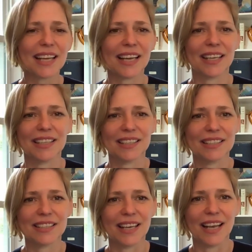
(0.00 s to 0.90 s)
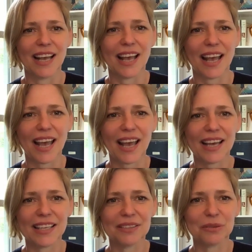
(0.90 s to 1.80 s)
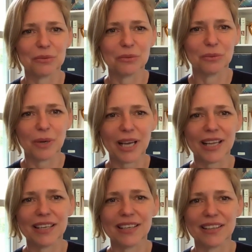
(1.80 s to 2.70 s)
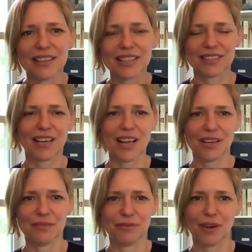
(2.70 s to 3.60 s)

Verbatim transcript: And, and when this kind of